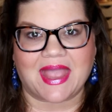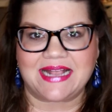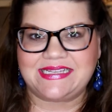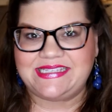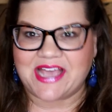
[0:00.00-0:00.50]

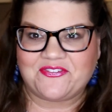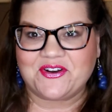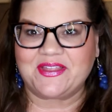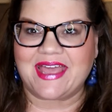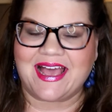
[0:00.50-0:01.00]
It
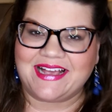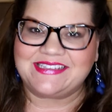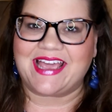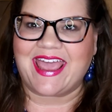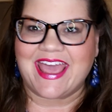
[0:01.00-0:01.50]
definitely
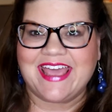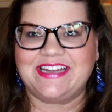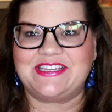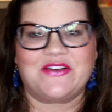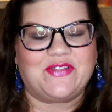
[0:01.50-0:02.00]
has a
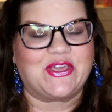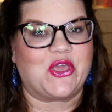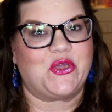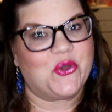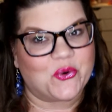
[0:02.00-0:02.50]
hint of like
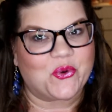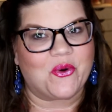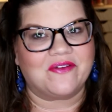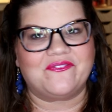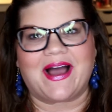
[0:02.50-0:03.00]

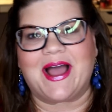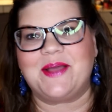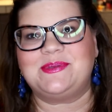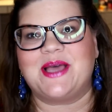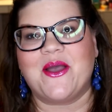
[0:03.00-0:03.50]
unicorn
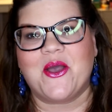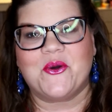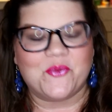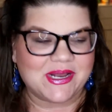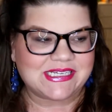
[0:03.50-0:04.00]
vibes,
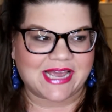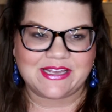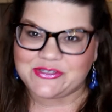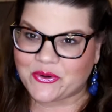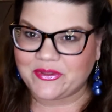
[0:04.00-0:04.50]
which I
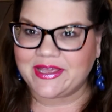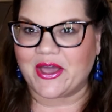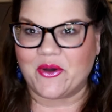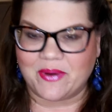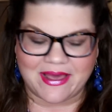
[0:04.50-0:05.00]
can totally
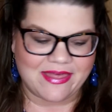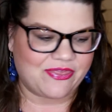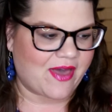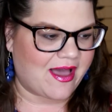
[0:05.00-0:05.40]
go with.